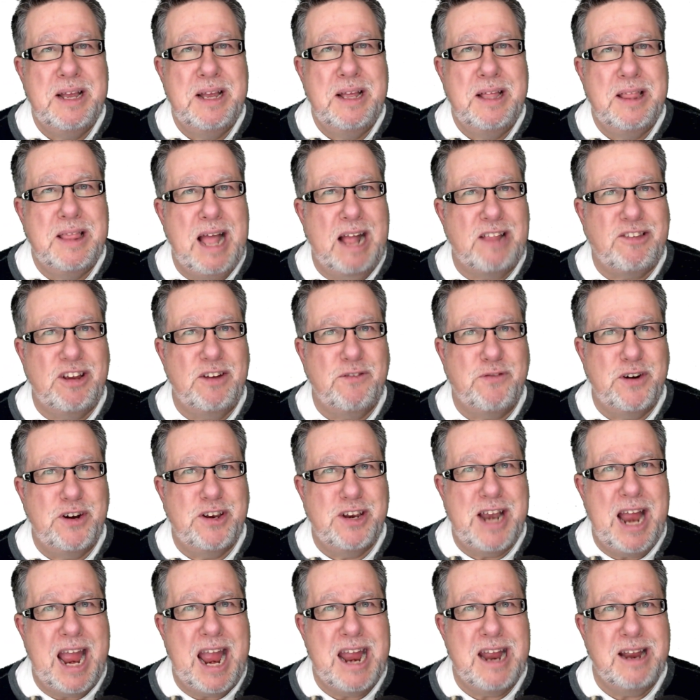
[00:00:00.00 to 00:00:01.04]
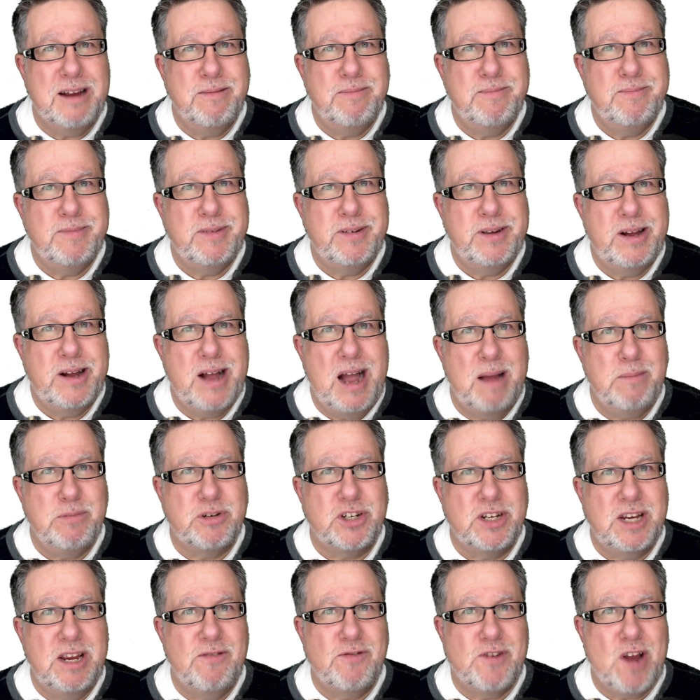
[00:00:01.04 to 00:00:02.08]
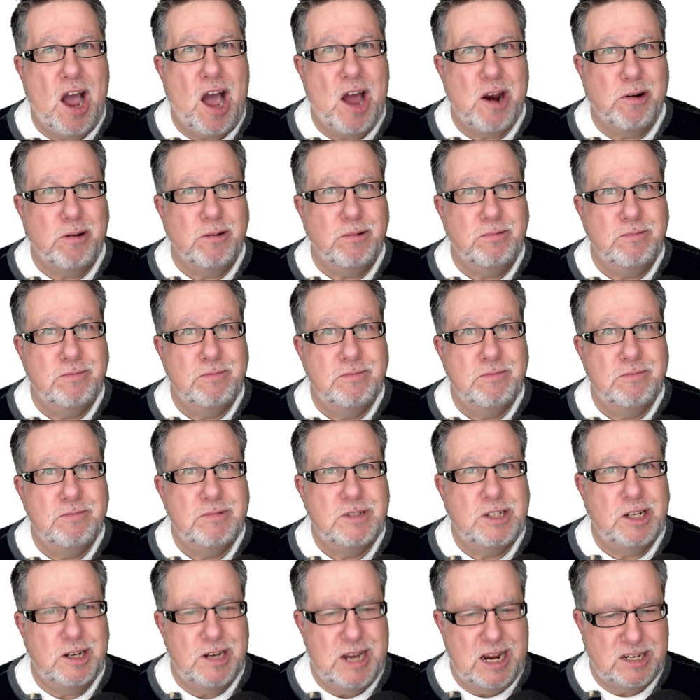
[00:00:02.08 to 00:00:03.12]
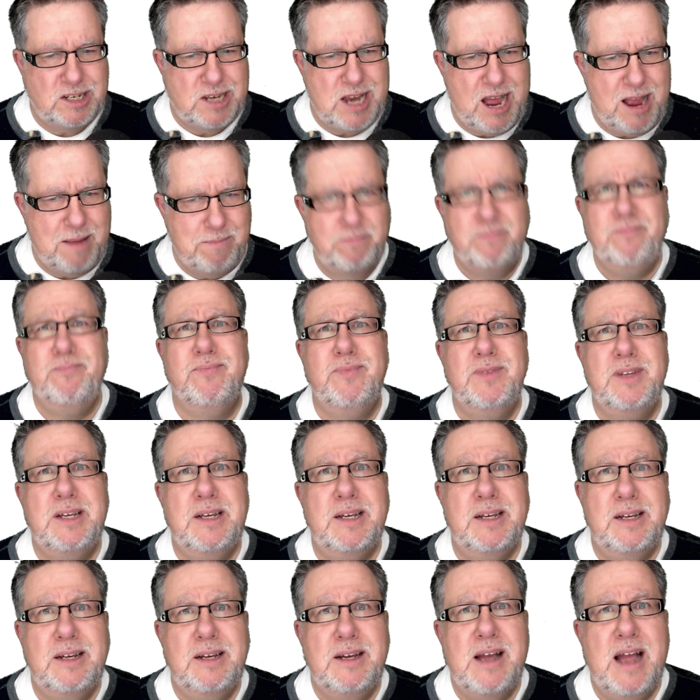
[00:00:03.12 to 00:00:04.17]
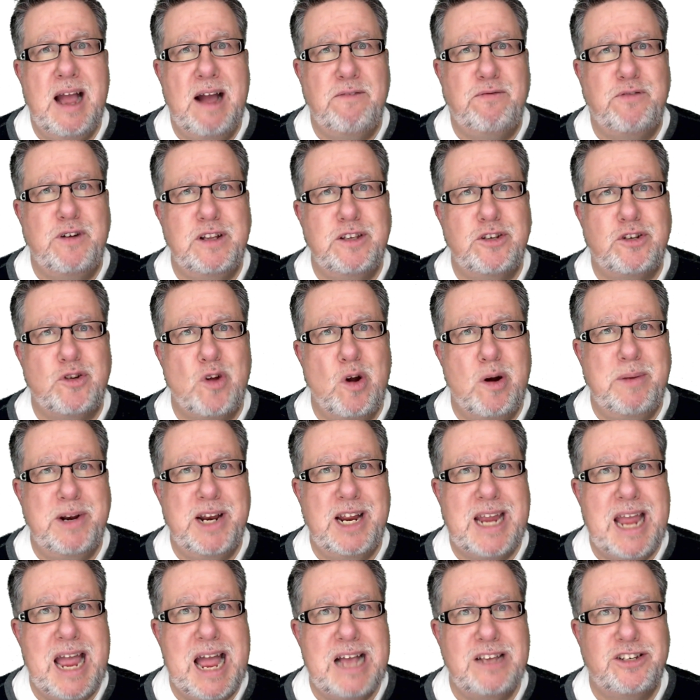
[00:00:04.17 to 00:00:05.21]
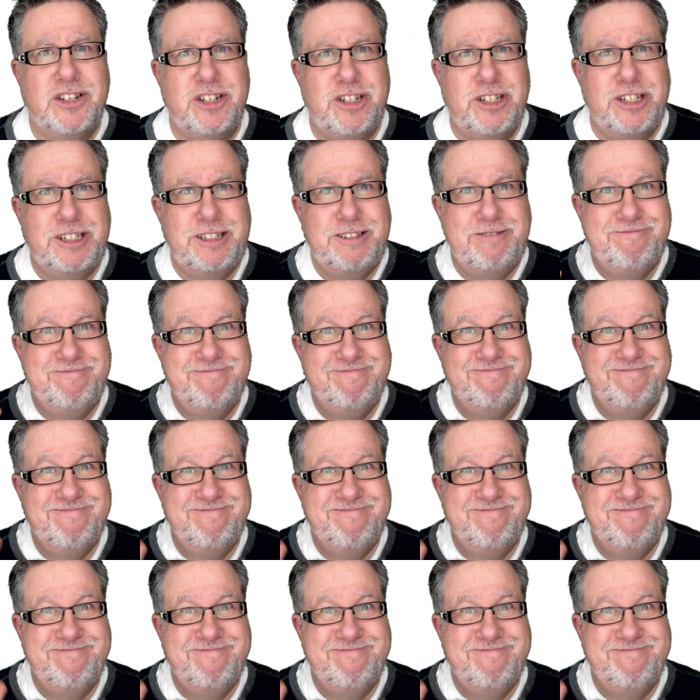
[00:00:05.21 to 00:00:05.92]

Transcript: That's it for today. I'm Steve Dotto. Till next time, have fun storming a castle.